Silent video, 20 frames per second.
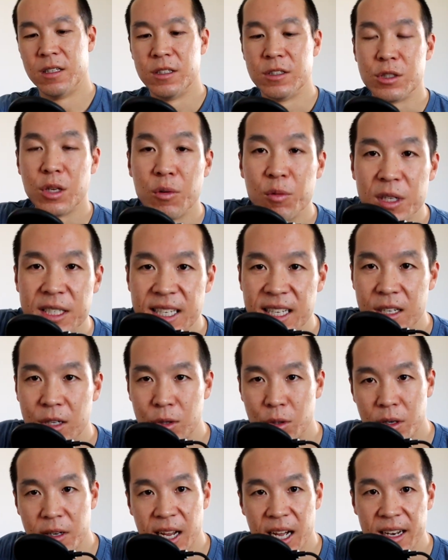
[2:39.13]
So if we take a
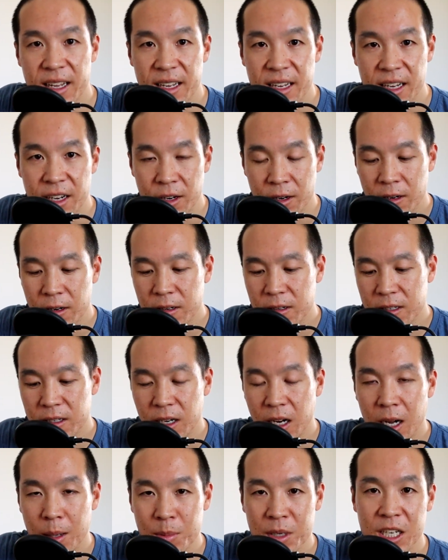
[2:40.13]
look at it here,
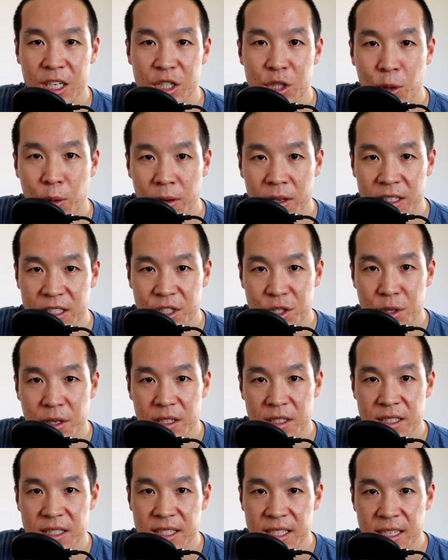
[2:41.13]
I'm going to turn it so you
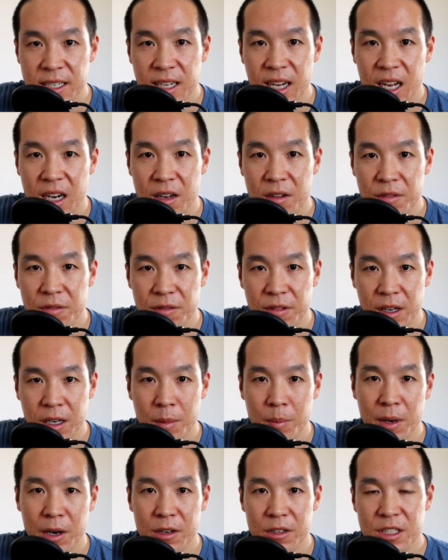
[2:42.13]
can see kind of a
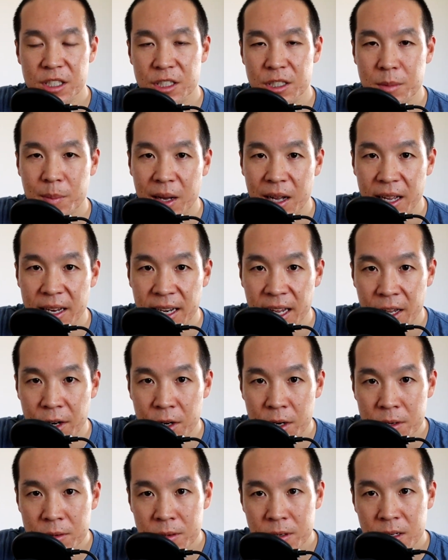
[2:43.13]
comparison to my
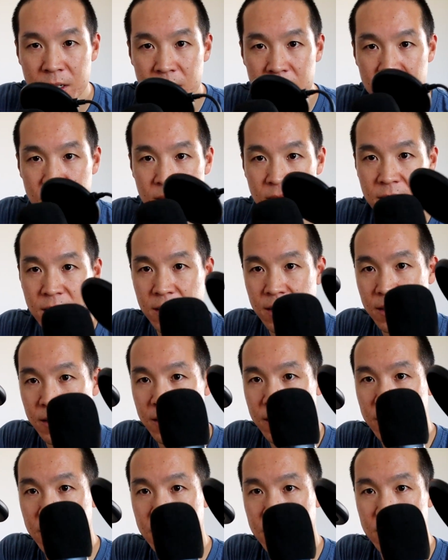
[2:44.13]
Nano.
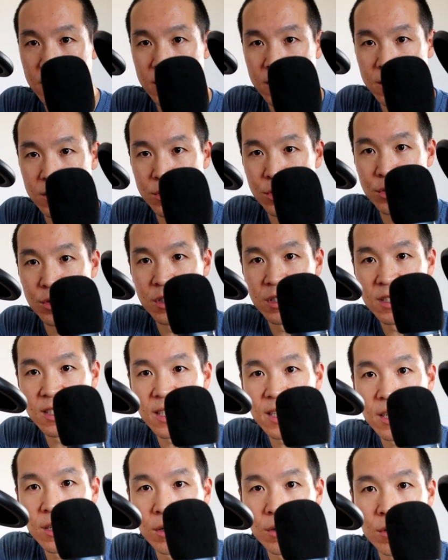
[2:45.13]
So as you can
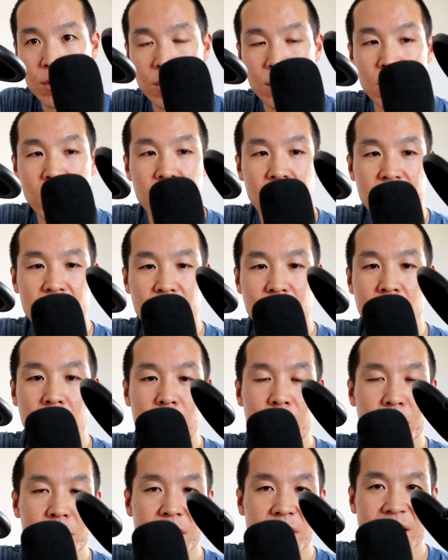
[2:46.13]
see here, they're
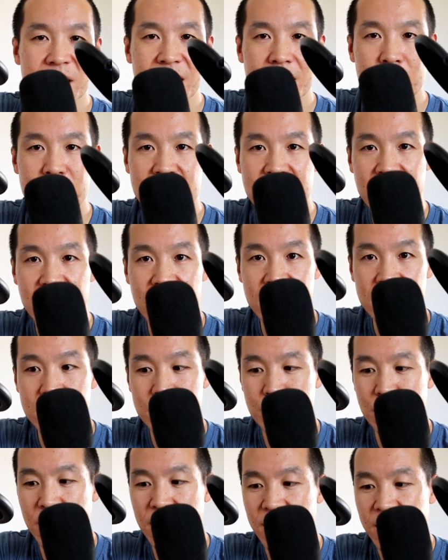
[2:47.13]
almost the same size,
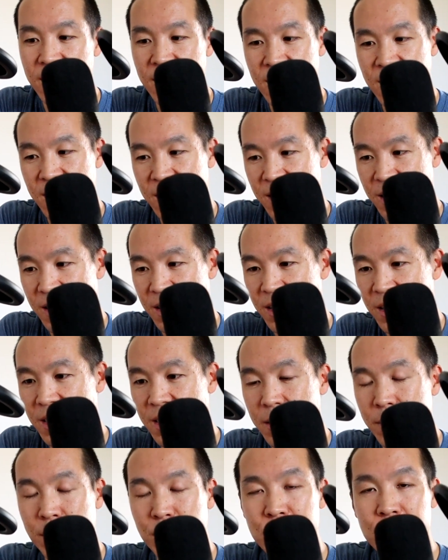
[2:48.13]
but
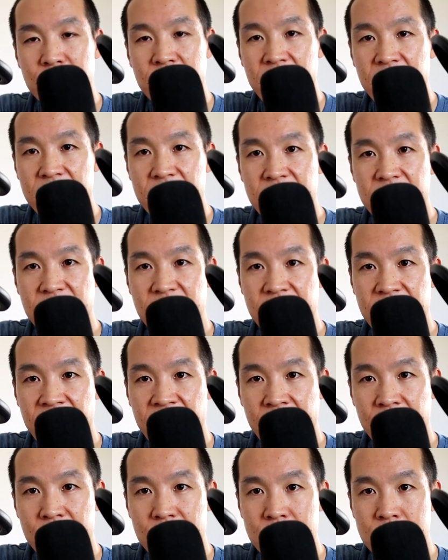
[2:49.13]
the Blue Yeti, the
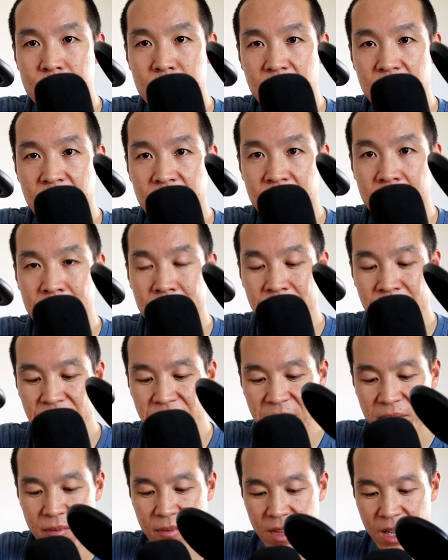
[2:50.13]
Nano,
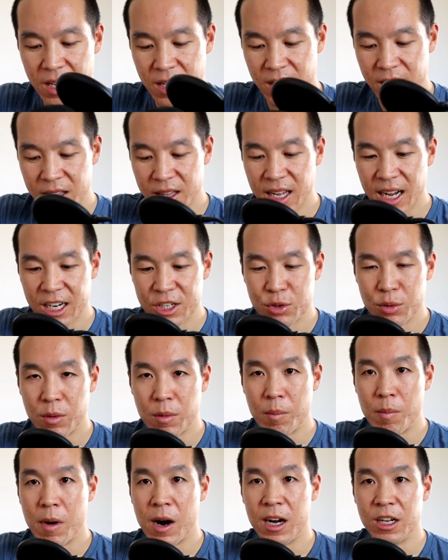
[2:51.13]
the actual
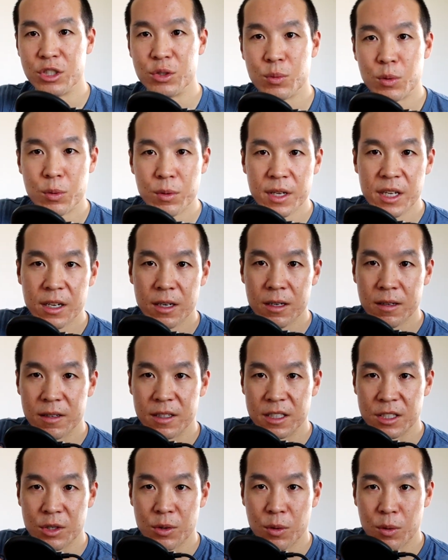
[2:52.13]
module here
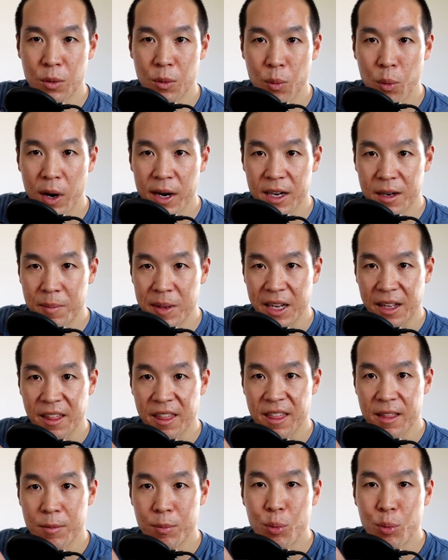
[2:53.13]
is quite a bit